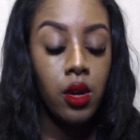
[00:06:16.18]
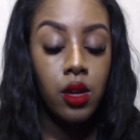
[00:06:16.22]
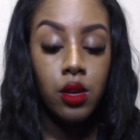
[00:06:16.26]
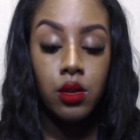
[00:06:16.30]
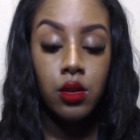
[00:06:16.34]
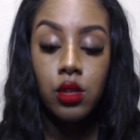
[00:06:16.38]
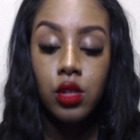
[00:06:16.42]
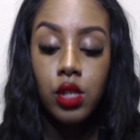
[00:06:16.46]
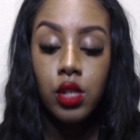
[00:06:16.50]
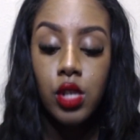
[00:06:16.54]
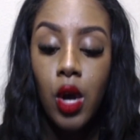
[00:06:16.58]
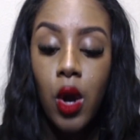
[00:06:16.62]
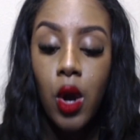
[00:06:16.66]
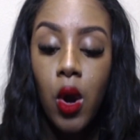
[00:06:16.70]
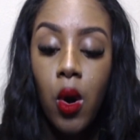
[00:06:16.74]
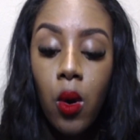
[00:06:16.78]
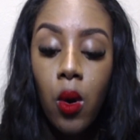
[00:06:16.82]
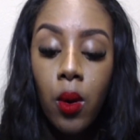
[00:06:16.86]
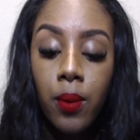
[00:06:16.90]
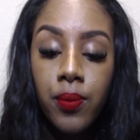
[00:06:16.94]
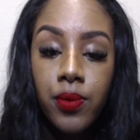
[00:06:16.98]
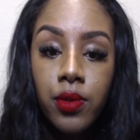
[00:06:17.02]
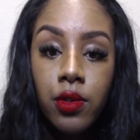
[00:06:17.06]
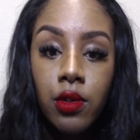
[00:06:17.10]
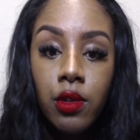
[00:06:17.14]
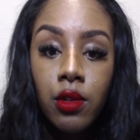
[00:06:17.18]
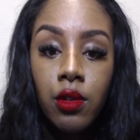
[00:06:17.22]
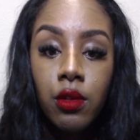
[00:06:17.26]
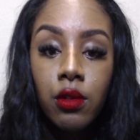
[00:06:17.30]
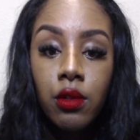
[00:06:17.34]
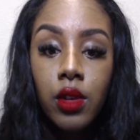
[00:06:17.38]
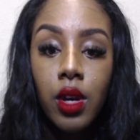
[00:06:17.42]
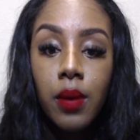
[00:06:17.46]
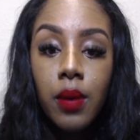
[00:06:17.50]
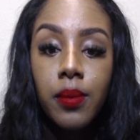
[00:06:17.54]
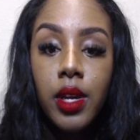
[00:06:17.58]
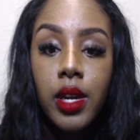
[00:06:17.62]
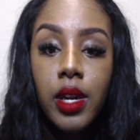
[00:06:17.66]
So
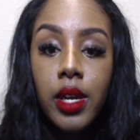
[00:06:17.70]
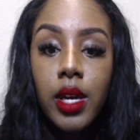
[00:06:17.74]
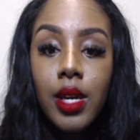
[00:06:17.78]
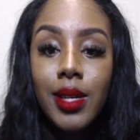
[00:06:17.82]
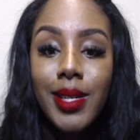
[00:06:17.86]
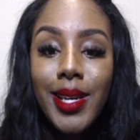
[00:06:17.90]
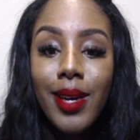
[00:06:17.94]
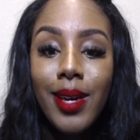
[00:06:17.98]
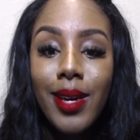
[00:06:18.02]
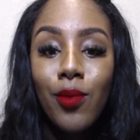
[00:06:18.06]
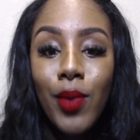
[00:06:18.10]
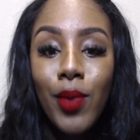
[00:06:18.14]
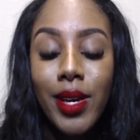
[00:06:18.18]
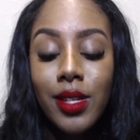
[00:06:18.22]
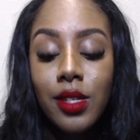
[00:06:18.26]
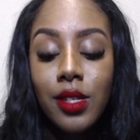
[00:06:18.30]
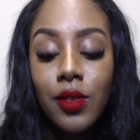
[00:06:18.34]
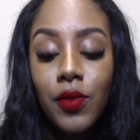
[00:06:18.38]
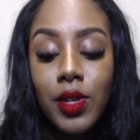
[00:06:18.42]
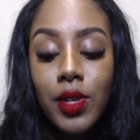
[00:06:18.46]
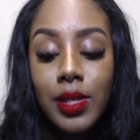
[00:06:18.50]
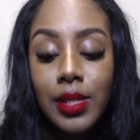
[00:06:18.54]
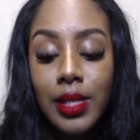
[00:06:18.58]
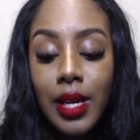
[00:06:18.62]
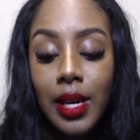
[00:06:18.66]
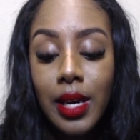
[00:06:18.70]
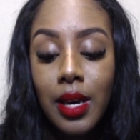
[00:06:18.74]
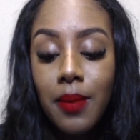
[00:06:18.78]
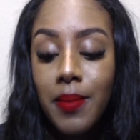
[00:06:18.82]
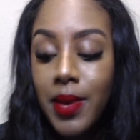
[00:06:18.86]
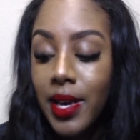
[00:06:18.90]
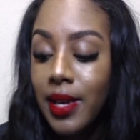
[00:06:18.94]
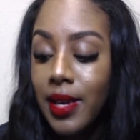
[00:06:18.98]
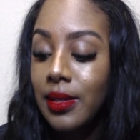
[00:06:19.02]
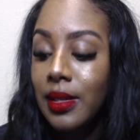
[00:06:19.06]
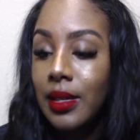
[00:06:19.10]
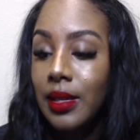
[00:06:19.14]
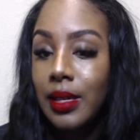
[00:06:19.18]
I'm letting it rest for a second
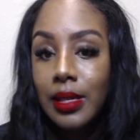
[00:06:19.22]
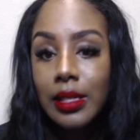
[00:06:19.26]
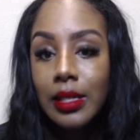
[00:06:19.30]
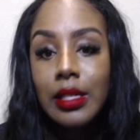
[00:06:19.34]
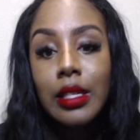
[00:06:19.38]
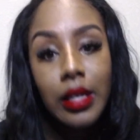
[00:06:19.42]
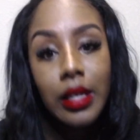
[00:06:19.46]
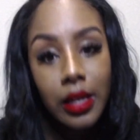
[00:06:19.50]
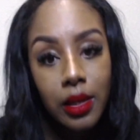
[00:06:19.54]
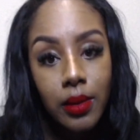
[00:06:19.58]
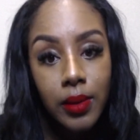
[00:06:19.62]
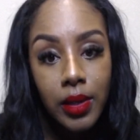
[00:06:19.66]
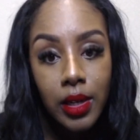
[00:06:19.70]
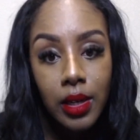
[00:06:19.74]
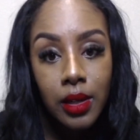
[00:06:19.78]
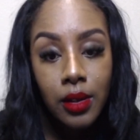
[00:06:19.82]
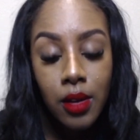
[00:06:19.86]
because it is liquid.